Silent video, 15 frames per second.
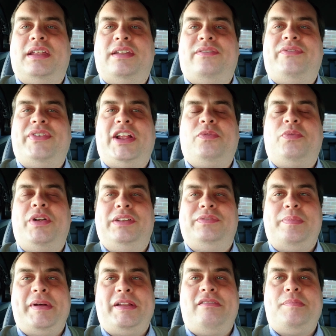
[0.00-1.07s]
And that's one of
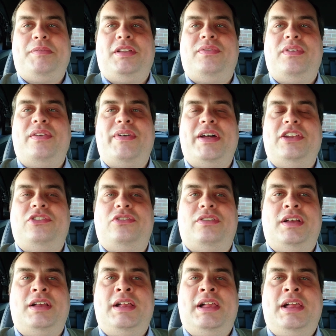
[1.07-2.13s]
the better episodes of The
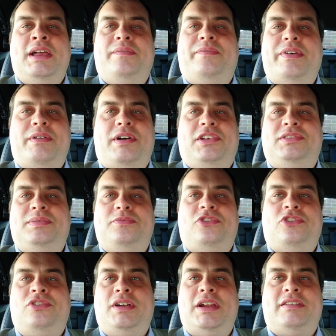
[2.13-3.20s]
Adventurer. There are some
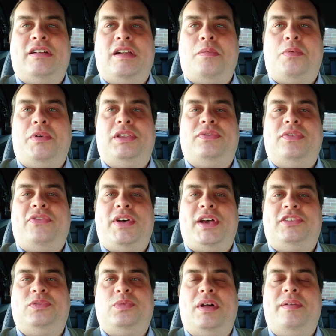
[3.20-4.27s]
truly terrible ones. The
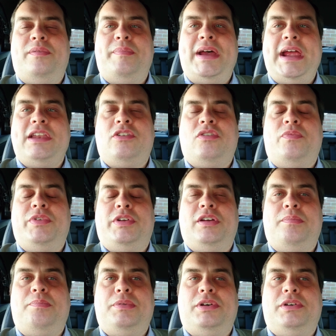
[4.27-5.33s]
first one made called The
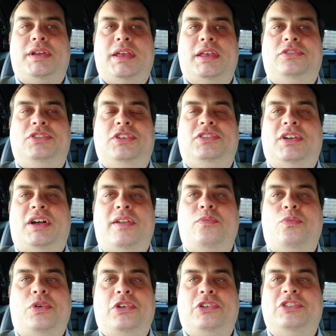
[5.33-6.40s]
Good Book is just
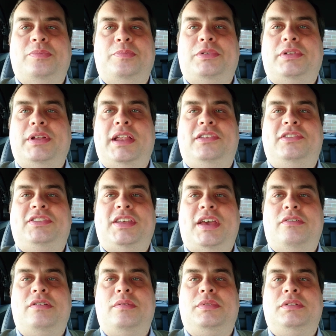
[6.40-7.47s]
unwatchable. It's
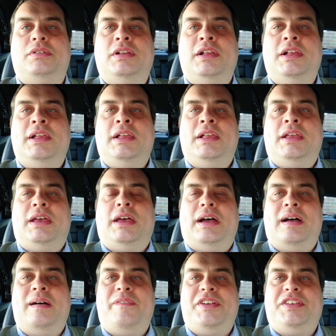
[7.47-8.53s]
terrible.
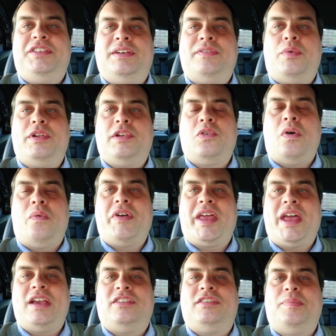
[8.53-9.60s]
Um, another one called The
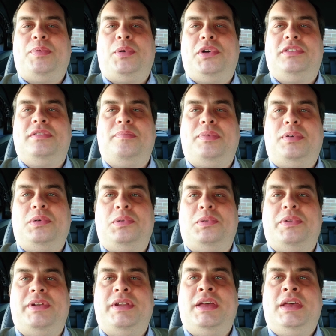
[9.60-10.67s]
Case of the Poison
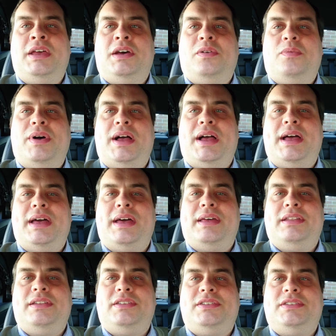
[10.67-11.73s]
Pawn,
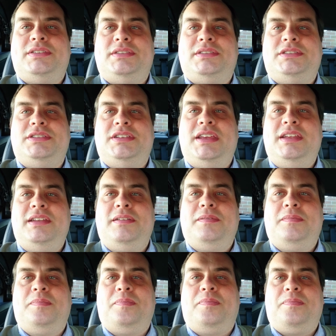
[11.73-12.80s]
where
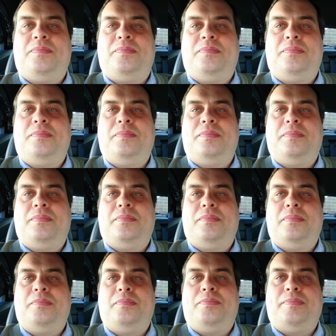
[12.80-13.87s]
Gene
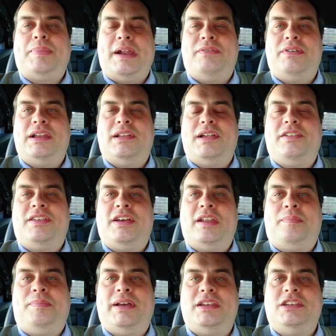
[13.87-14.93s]
Barry learns how
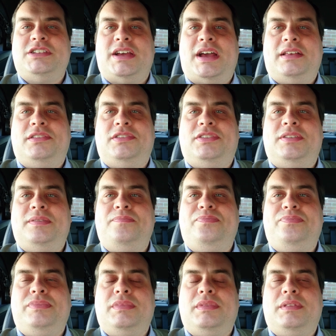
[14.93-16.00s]
to play chess
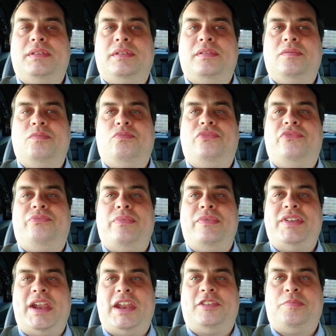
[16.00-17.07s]
with
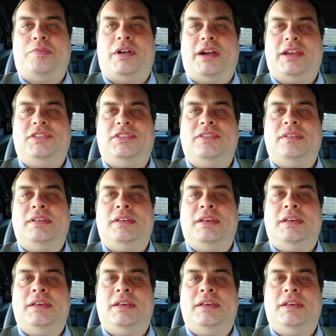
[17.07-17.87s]
Dennis Price.